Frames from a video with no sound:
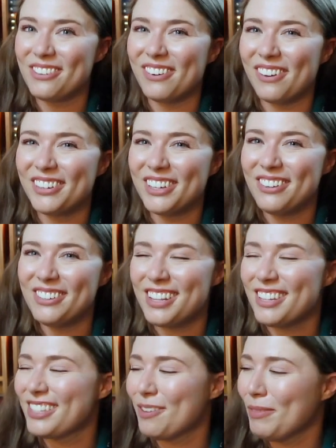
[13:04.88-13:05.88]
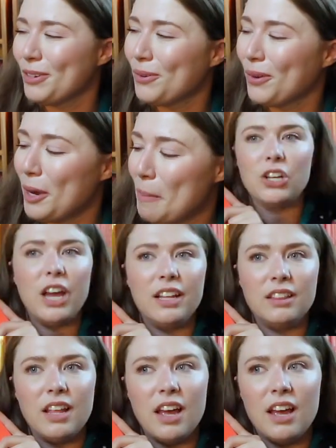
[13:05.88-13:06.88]
I'd probably go into the summer court. I
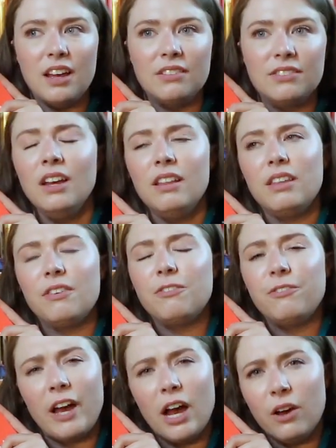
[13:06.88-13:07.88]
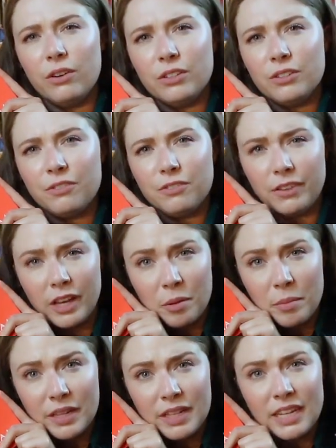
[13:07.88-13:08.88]
love the found
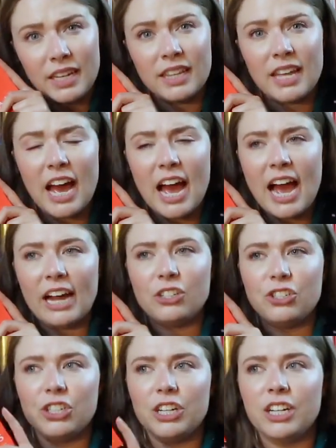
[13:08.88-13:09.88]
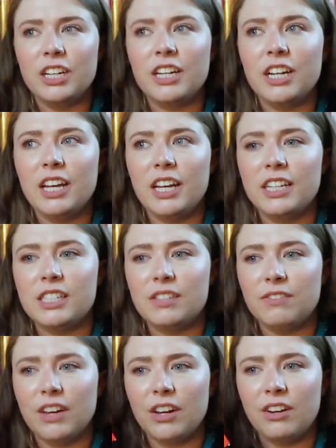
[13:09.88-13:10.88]
family, the action. It's
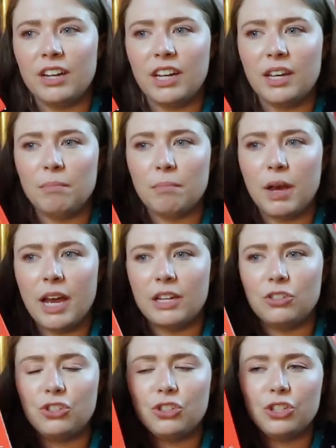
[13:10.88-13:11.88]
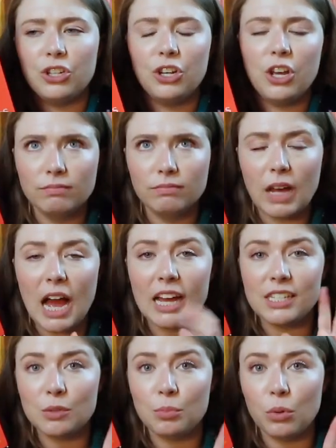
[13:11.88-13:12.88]
very much
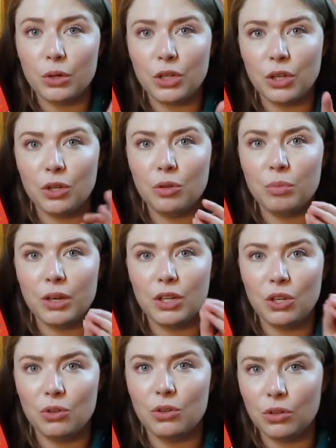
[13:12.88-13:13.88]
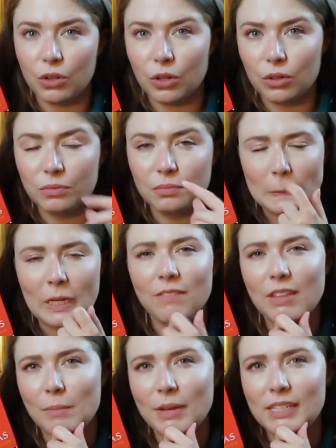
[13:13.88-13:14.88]
I support you but you do you,
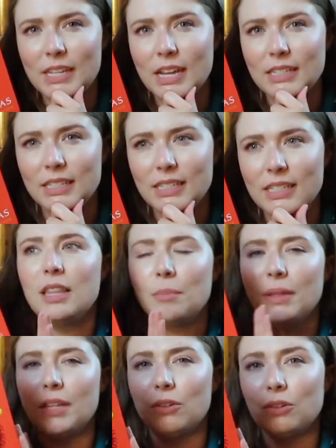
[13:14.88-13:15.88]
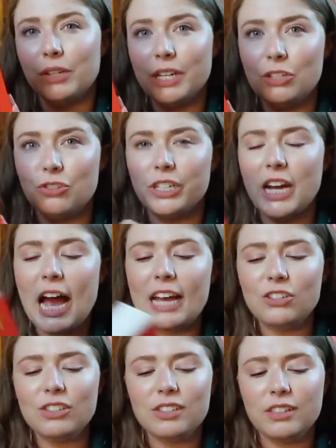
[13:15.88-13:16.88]
if that makes sense. The political intrigue. I
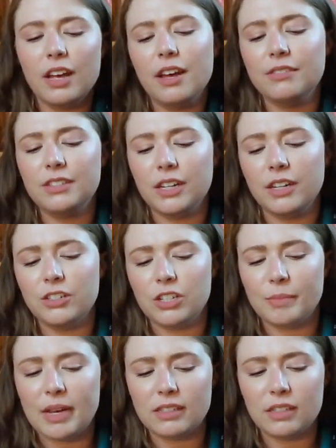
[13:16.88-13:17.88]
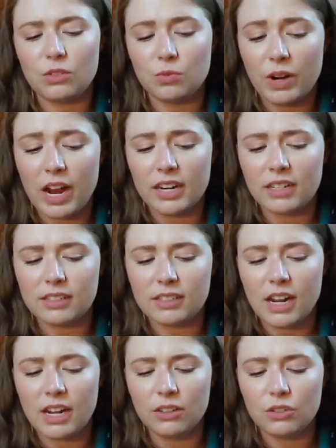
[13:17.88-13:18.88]
just love Sarah J Maas's writing
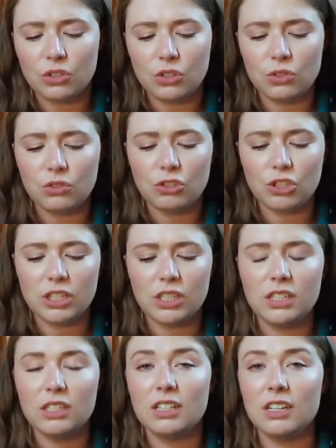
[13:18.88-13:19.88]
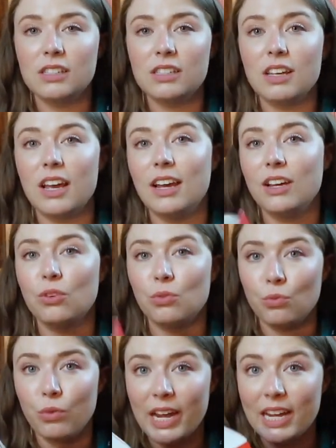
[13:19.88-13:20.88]
style too. She does a
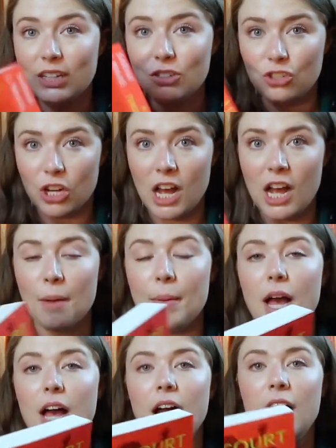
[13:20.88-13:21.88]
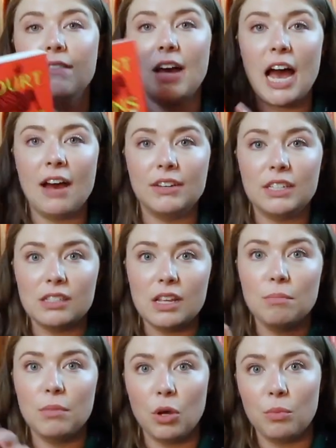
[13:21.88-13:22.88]
great job of having
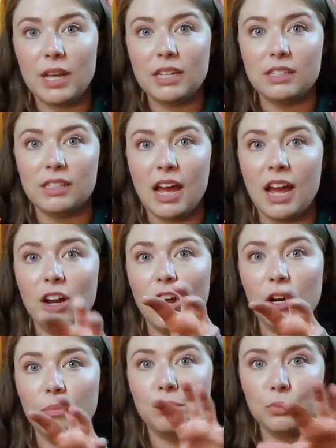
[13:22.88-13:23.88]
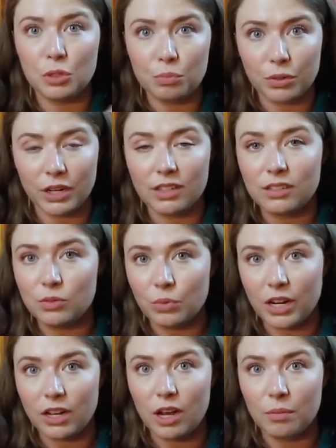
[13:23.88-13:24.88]
some moments that are blueprint,
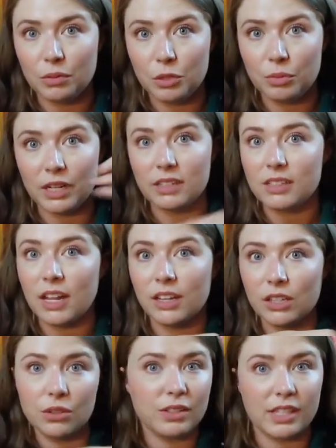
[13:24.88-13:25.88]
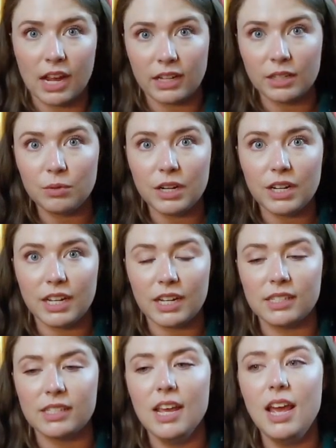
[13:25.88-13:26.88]
what I call blueprint, telling you exactly what it
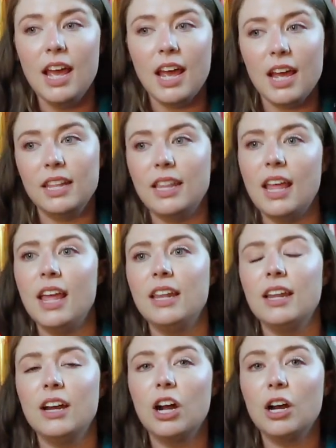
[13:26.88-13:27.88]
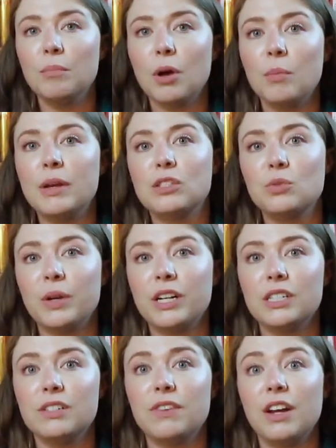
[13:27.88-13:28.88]
is, and then there are moments where
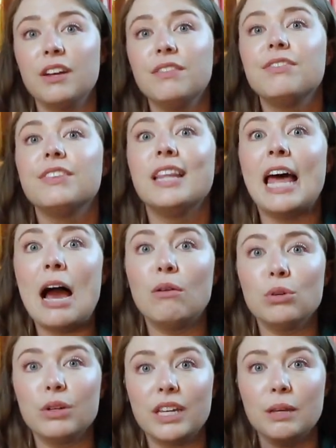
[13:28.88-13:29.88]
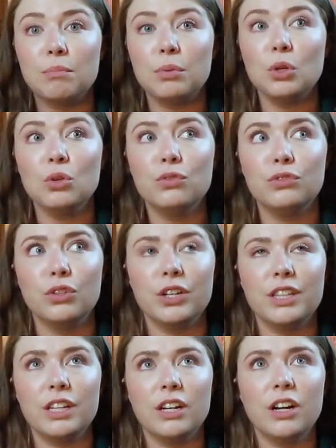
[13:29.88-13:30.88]
it's very flowery and beautiful,
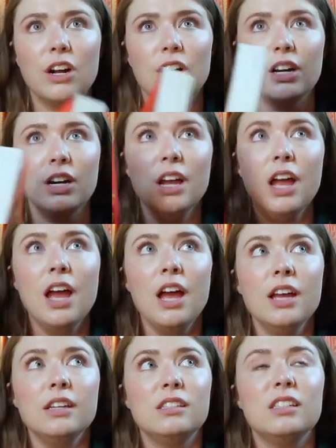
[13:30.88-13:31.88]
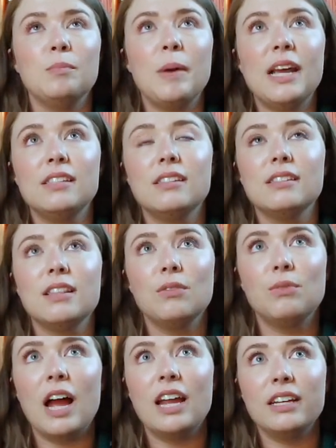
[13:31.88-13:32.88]
and there are spaces in the
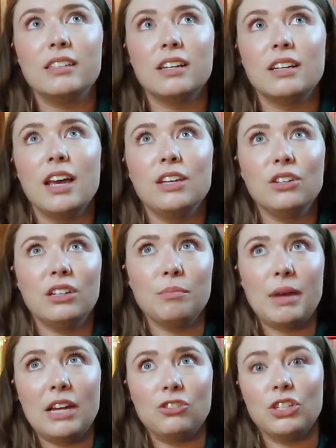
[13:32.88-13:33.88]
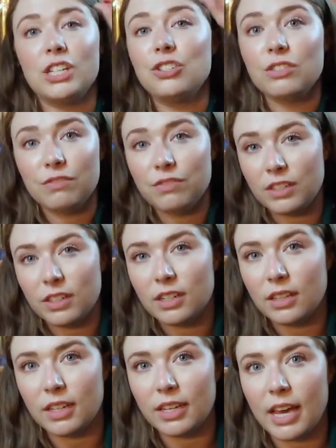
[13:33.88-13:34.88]
writing to let your imagination fill
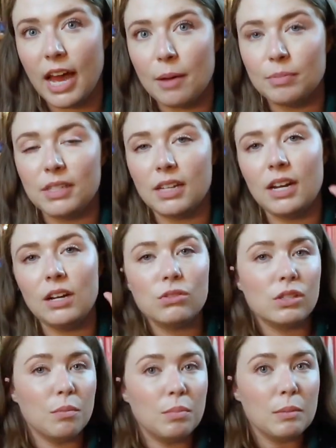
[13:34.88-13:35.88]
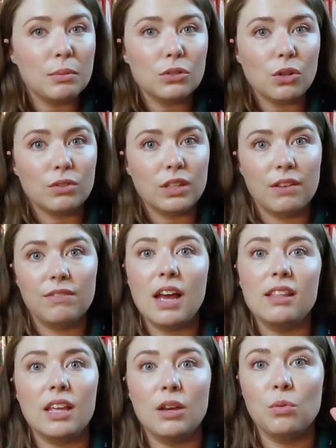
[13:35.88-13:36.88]
in the gaps. And I know some people don't love
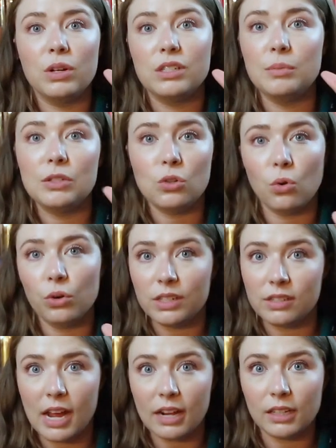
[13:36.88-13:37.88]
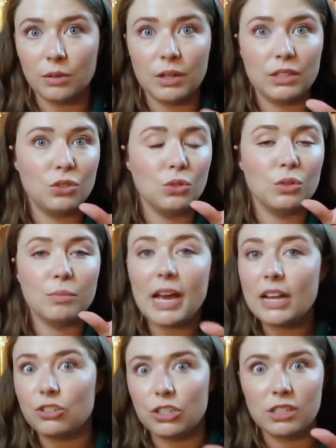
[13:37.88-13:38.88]
that. They want to be told exactly what to
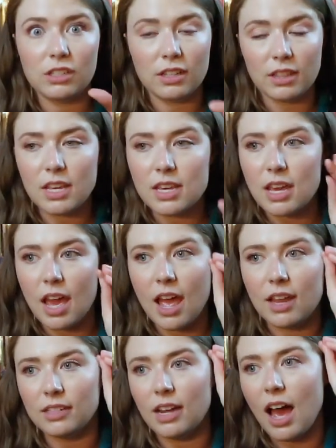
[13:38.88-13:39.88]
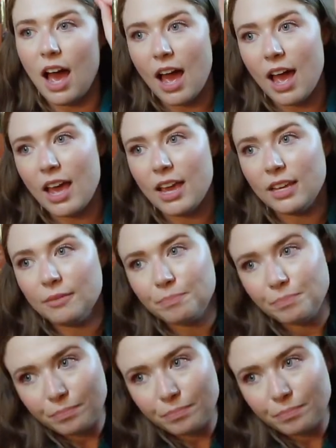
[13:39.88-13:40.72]
imagine and to think, and I